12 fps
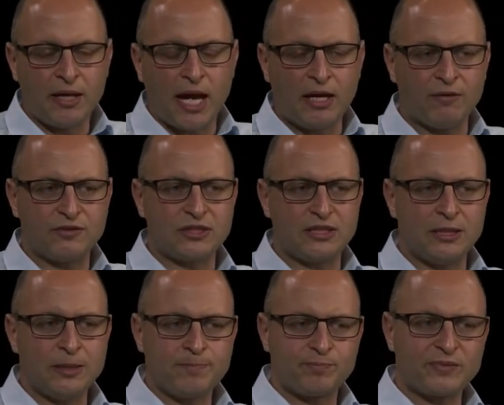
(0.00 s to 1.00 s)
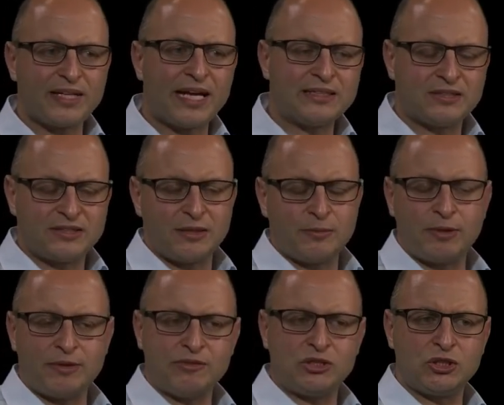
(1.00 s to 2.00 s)
And obviously, as I said in
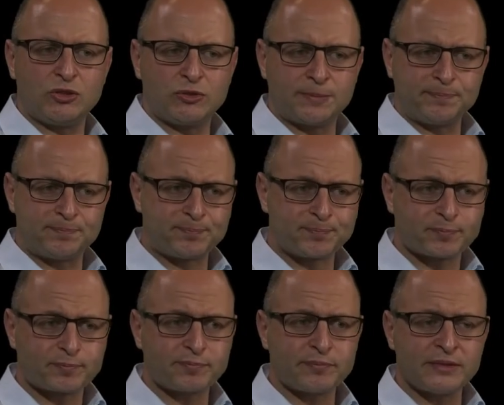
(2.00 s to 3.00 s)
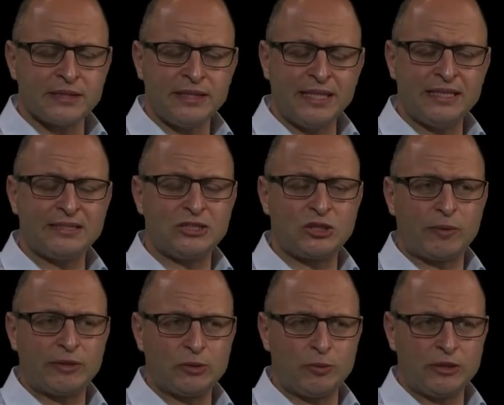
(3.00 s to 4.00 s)
previous shows, in a
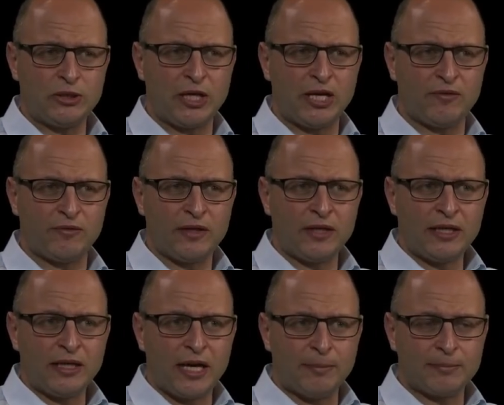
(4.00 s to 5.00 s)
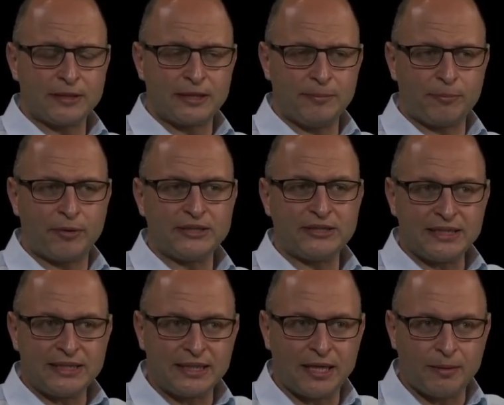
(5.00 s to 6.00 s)
situation where you have um, compressed
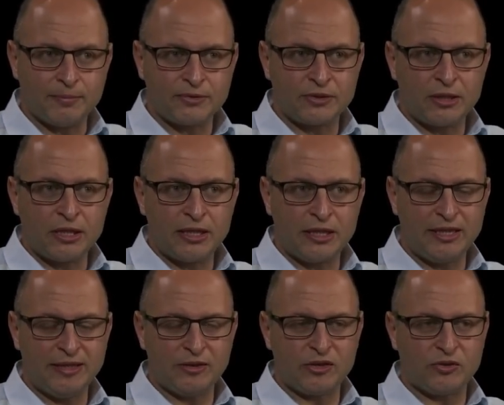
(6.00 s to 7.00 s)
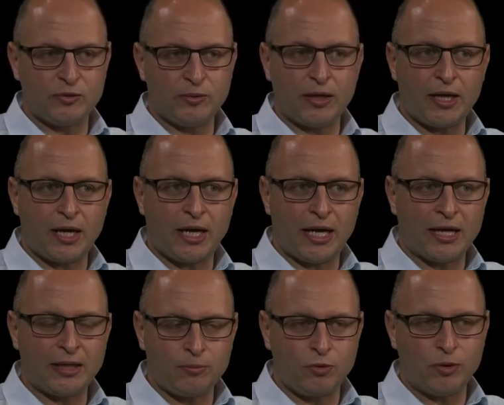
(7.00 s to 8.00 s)
incomes either through
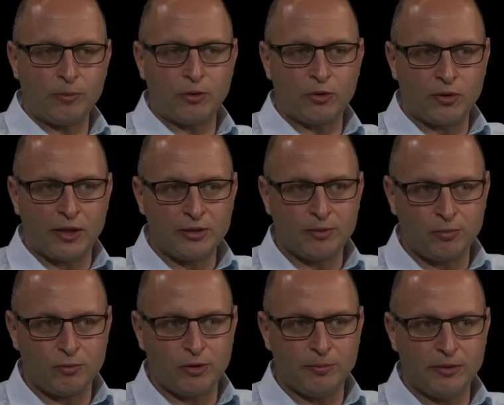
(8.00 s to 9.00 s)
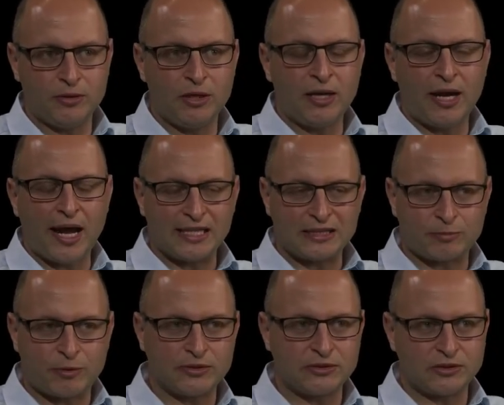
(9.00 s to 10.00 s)
unemployment or unemployment as
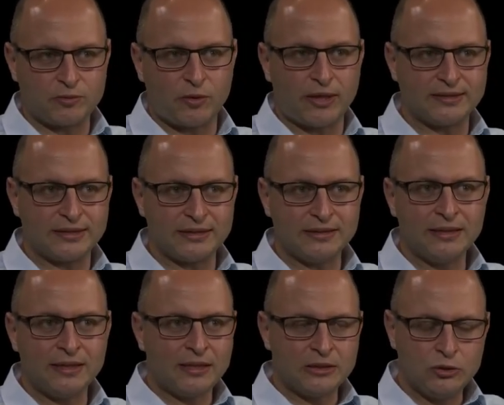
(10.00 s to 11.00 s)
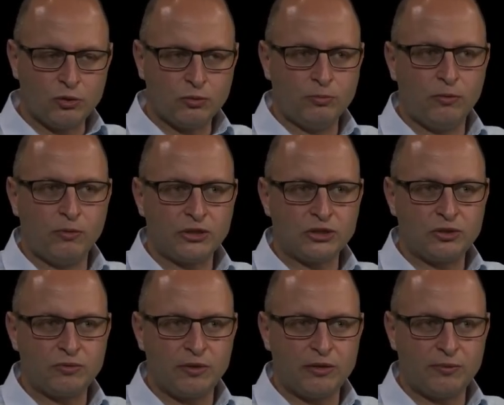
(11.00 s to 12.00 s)
prices are rising, your mortgage
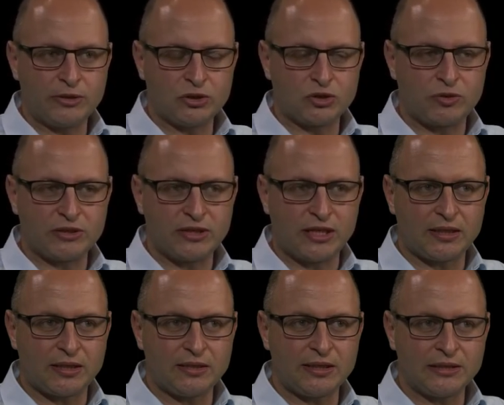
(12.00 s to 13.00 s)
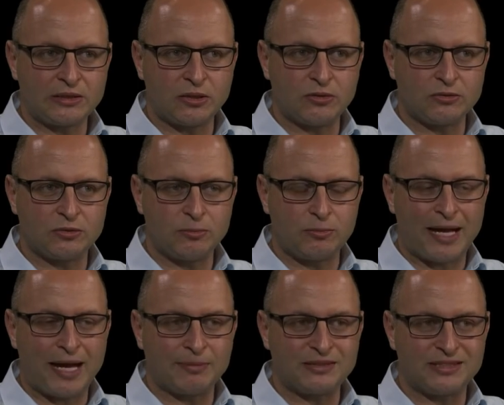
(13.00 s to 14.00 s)
and rental stress data is going to
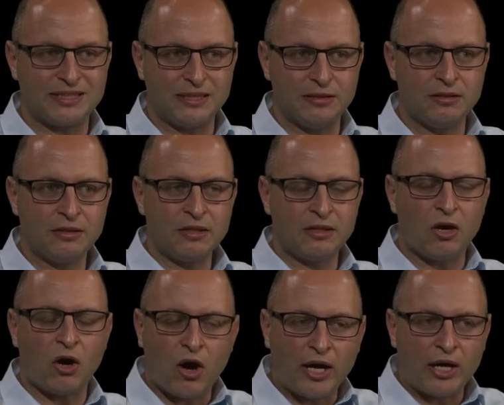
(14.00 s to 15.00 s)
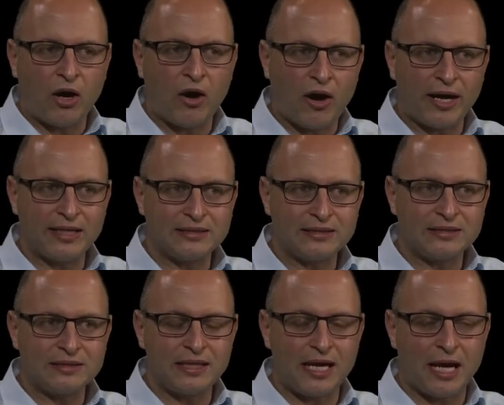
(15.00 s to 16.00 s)
perhaps see higher highs
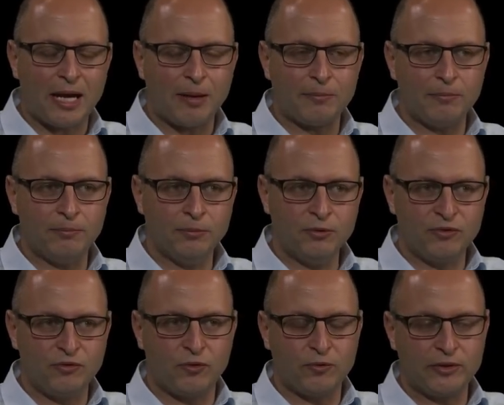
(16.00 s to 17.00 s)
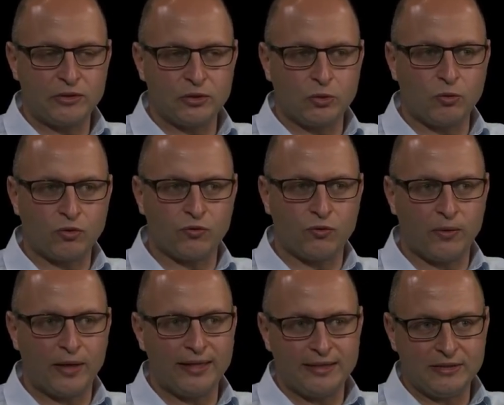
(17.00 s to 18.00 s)
um, moving forward into quarter four
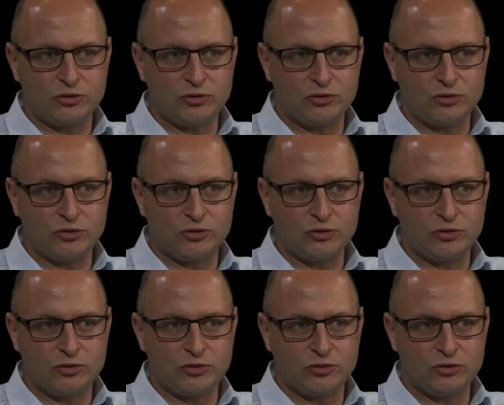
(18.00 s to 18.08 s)
and in